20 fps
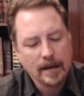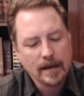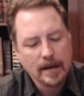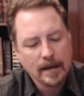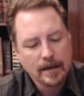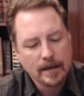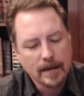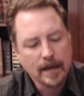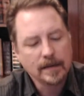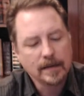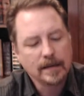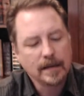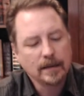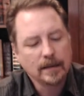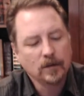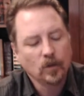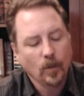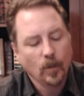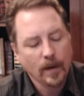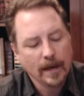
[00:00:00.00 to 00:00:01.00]
The
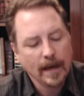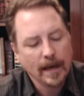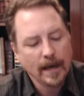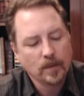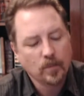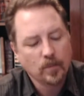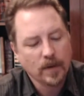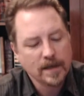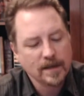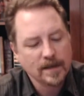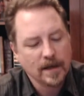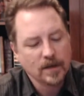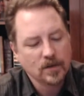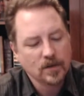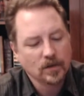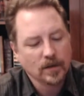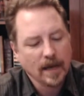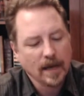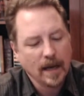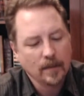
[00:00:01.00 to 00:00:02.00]
1828
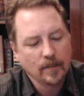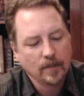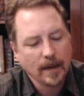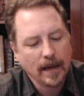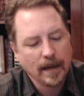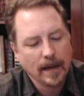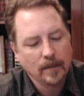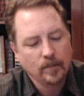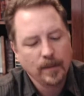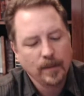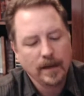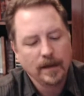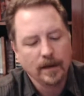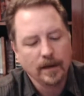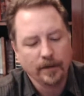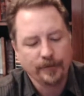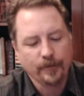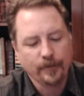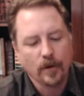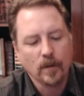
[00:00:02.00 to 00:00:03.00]
presidential campaign pitted
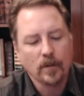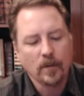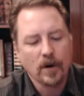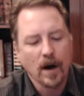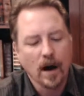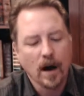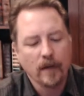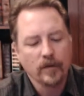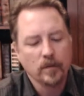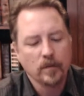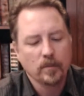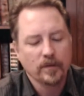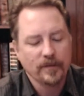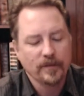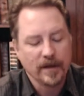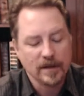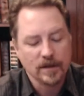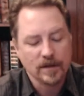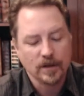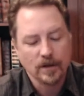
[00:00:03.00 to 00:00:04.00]
a former Harvard
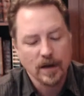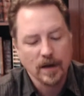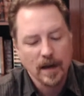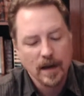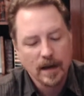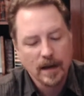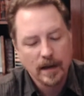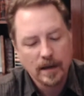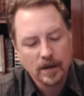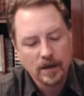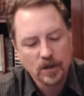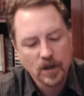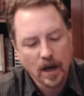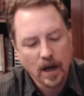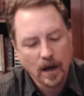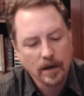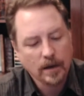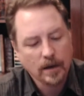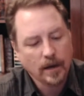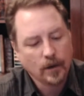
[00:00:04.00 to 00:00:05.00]
professor,
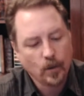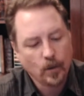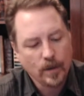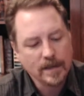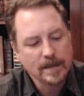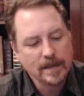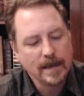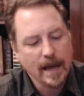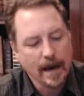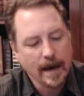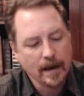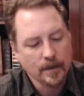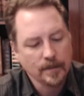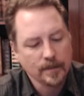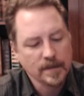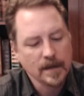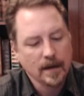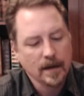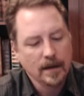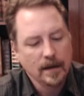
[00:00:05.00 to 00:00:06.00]
John Quincy
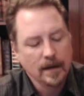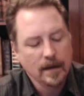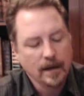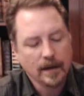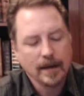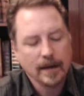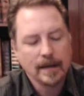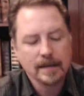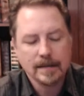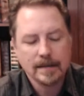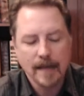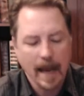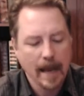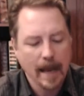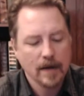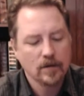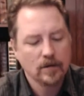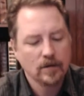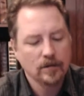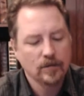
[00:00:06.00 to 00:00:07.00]
Adams, against
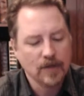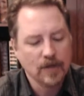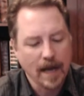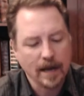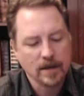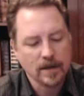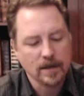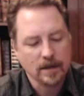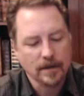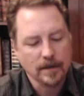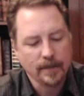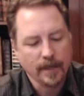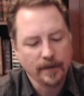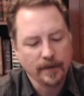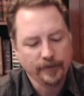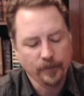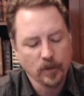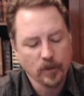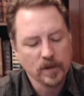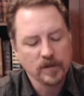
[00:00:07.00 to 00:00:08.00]
Andrew Jackson, a
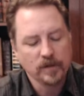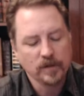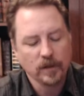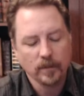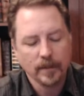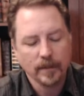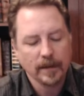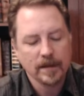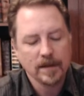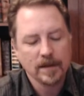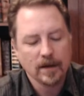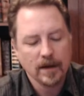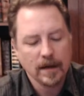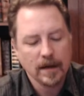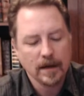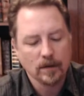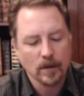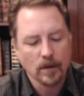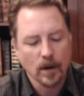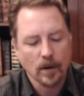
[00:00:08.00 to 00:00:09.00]
forceful military
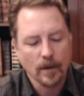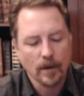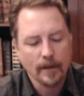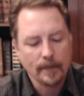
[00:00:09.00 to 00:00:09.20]
hero.